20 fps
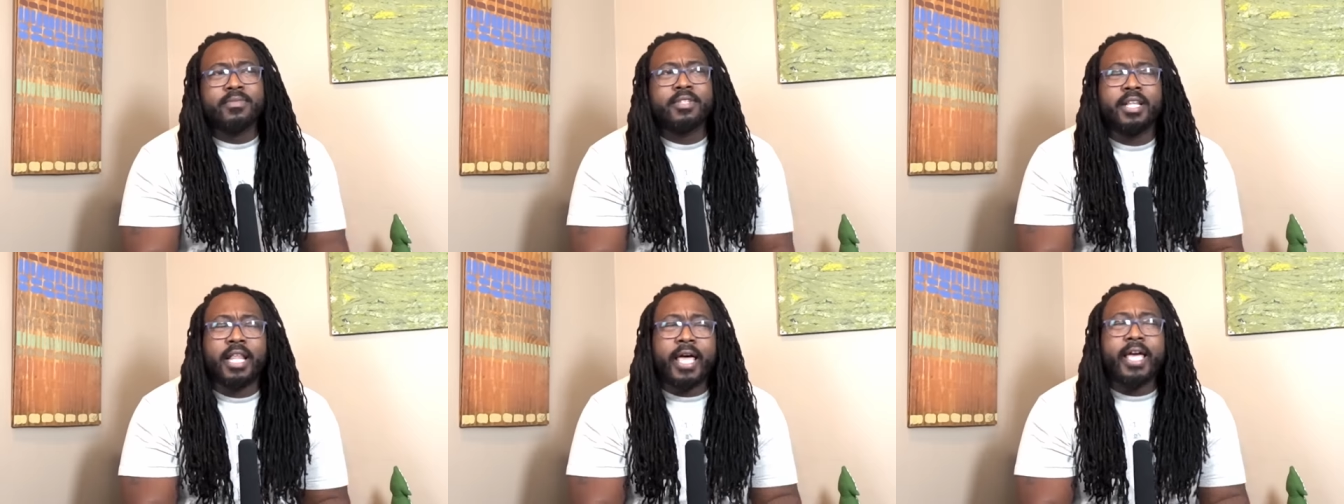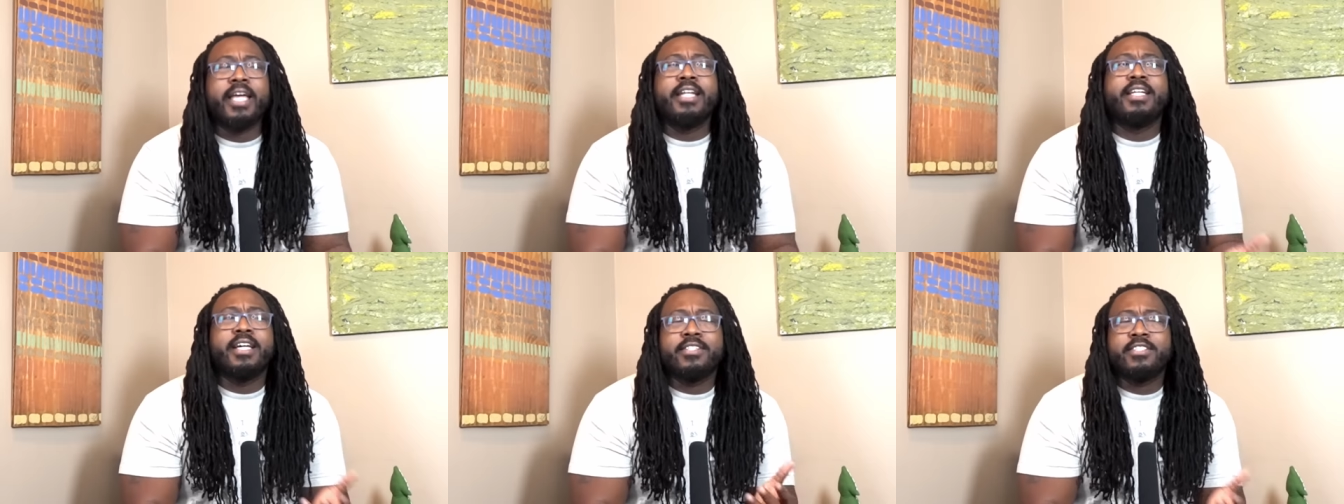
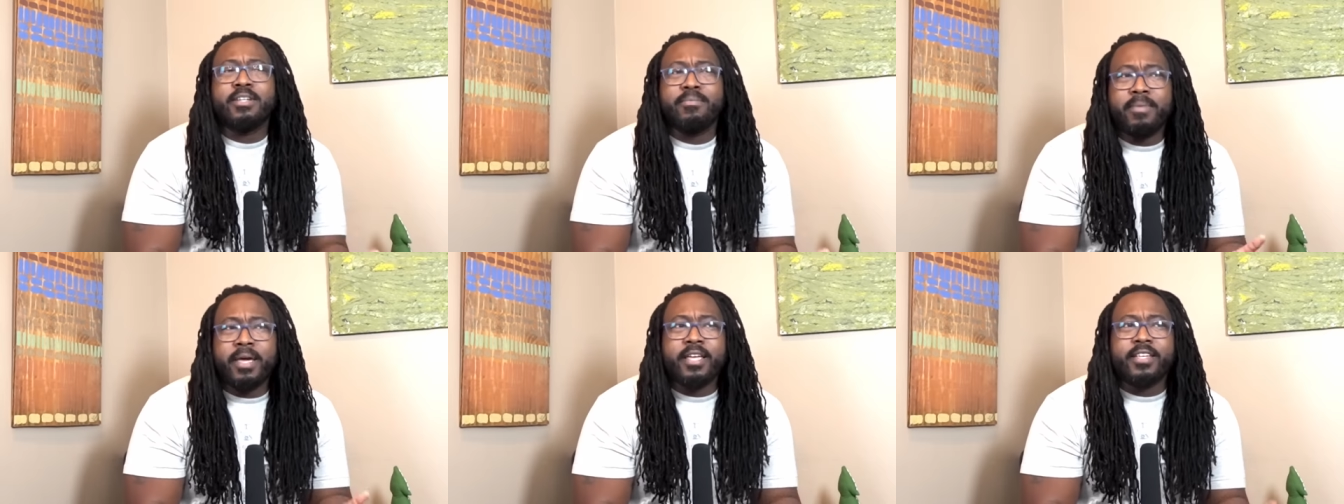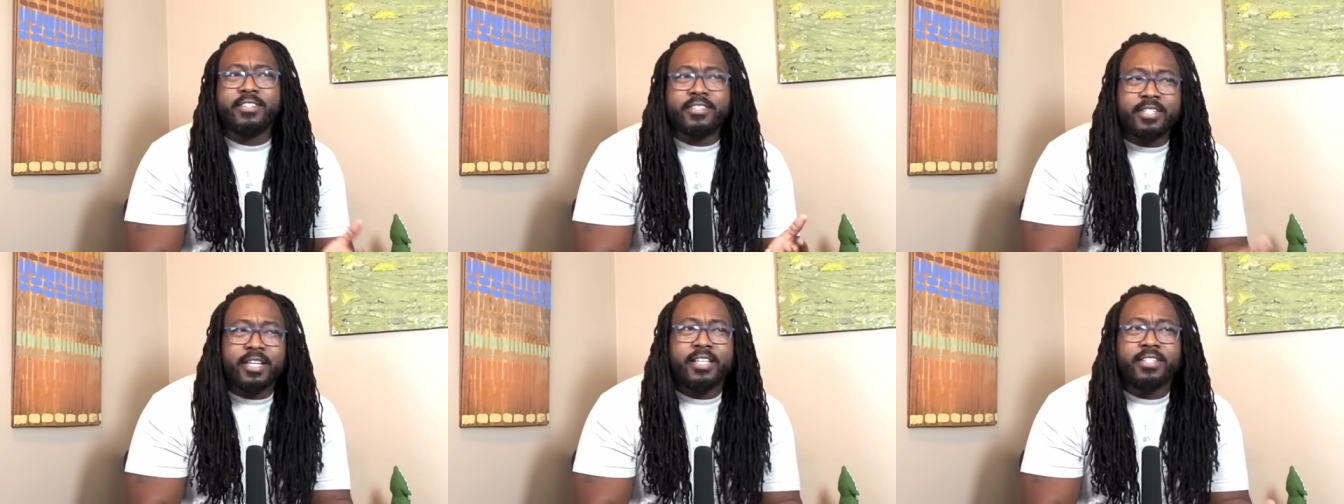like it doesn't
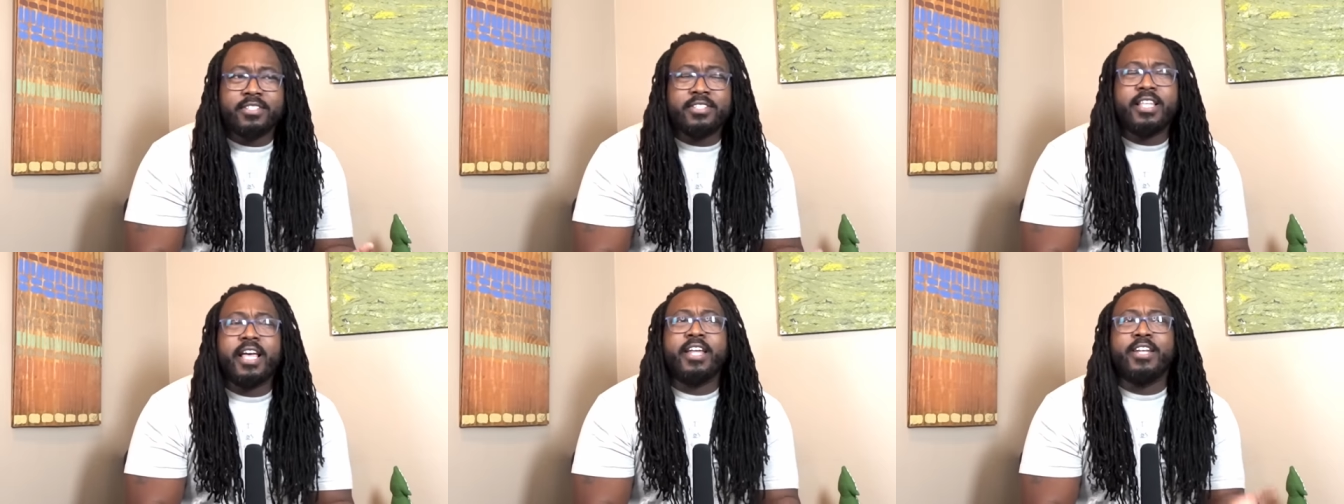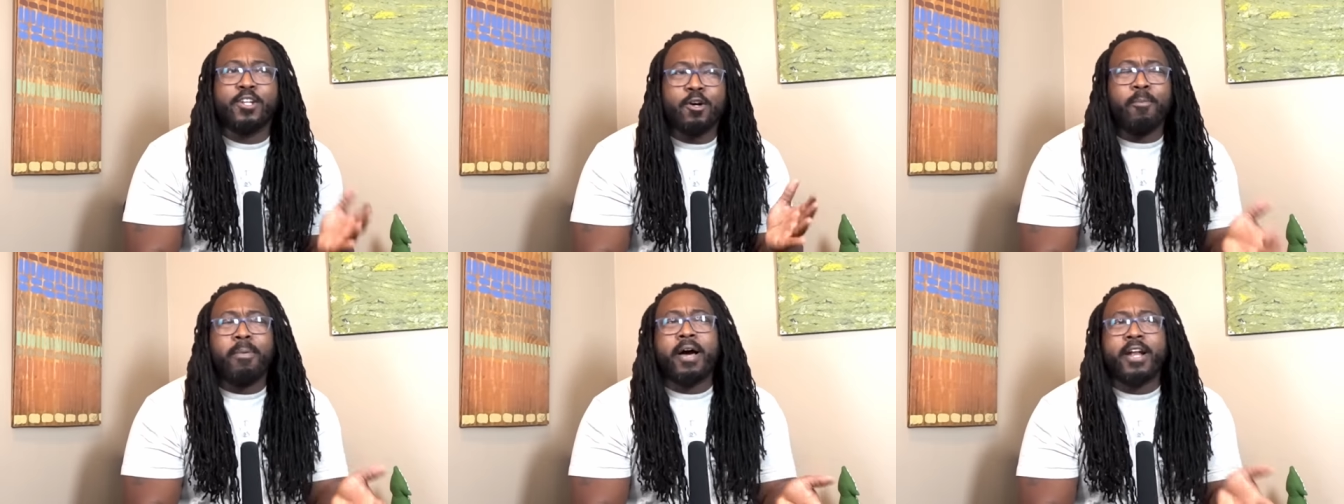make sense that
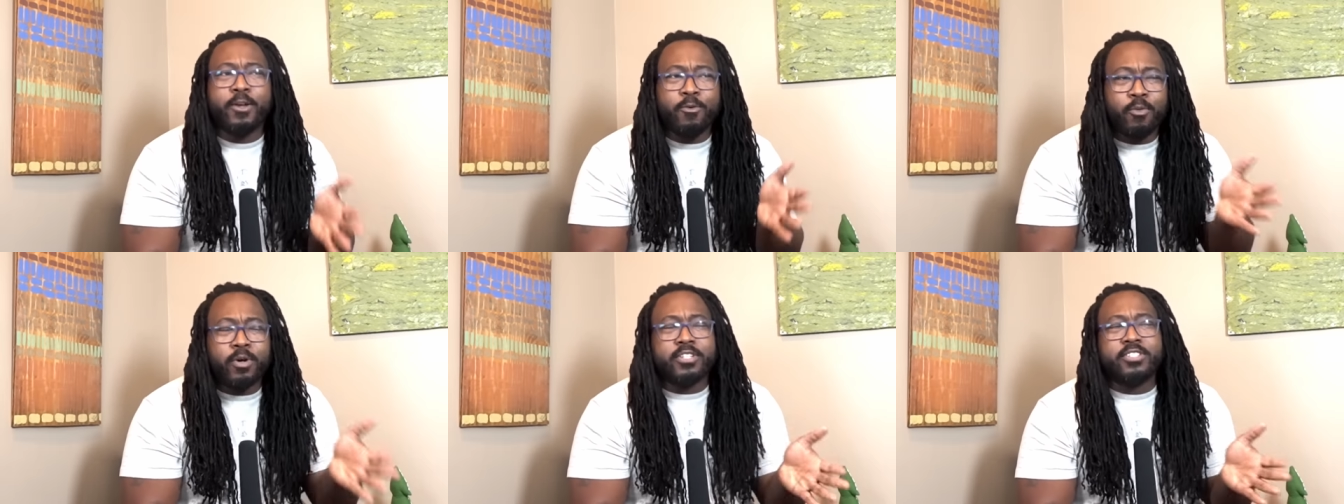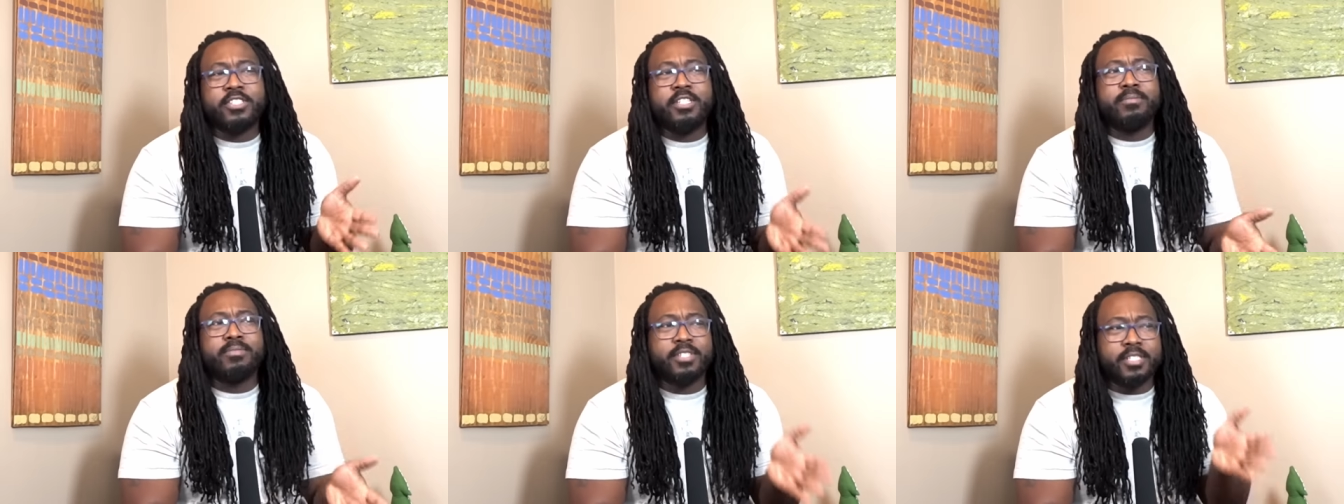nobody
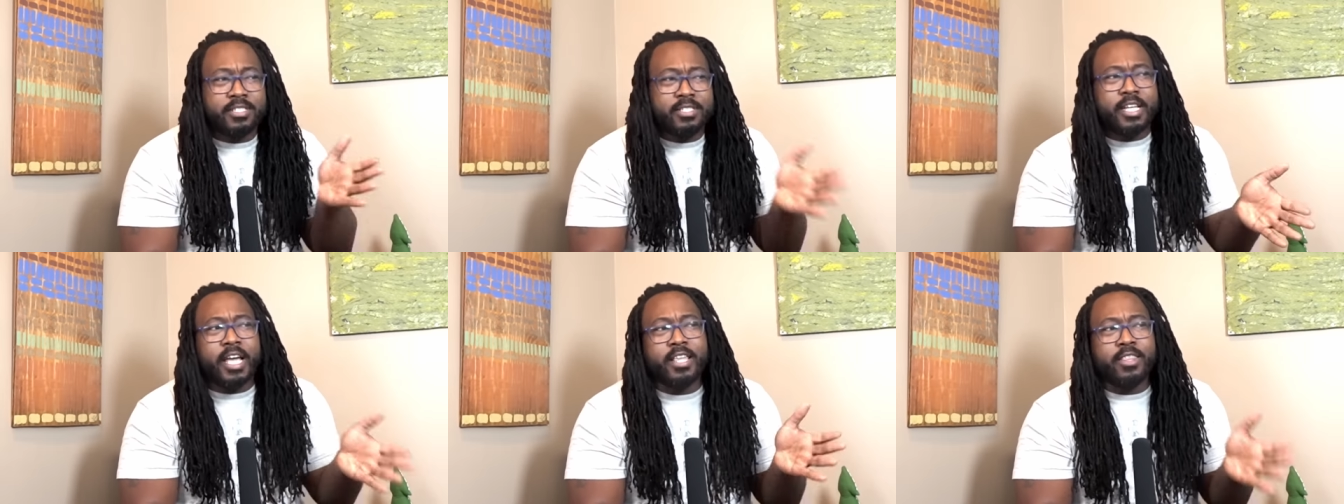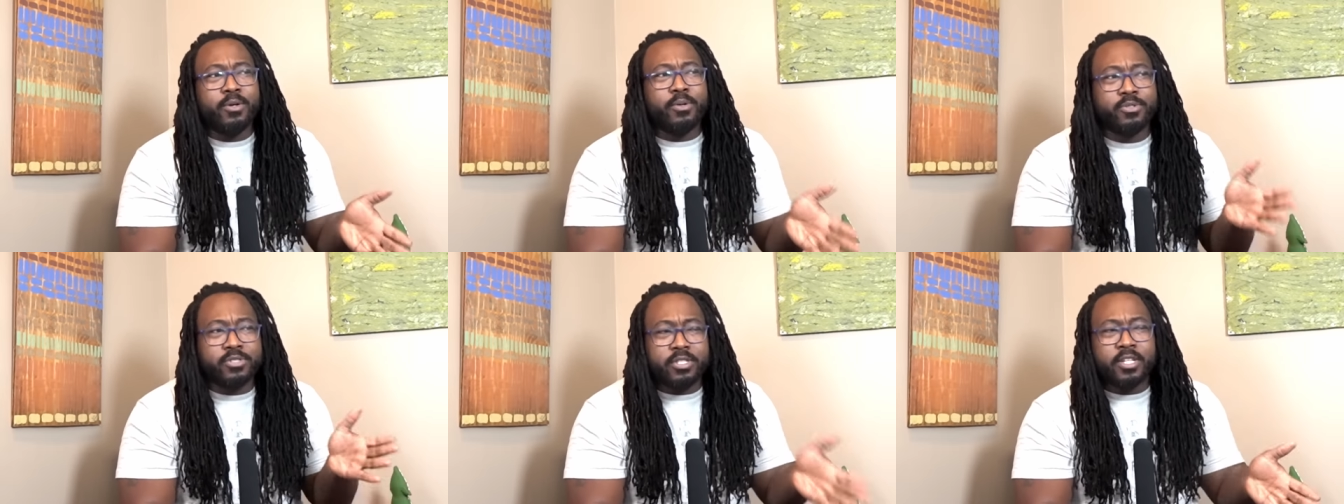wants them to say
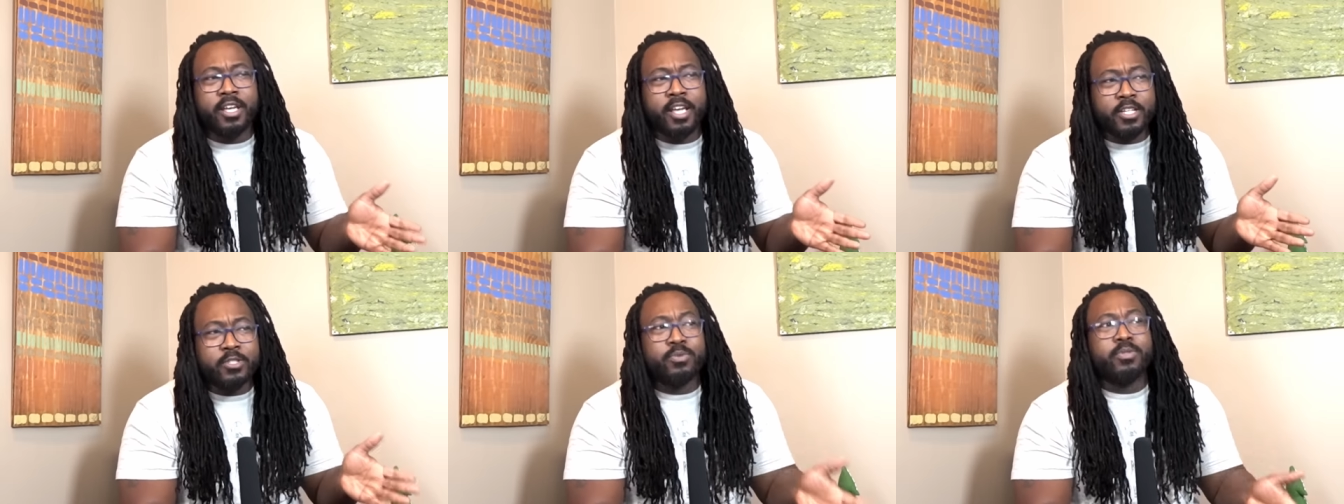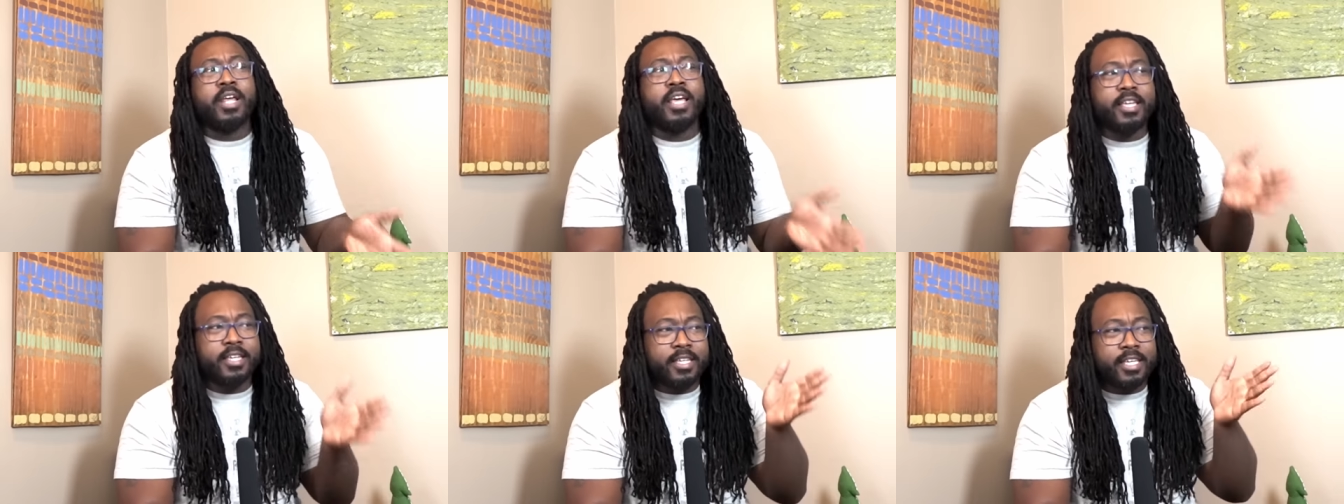those things when they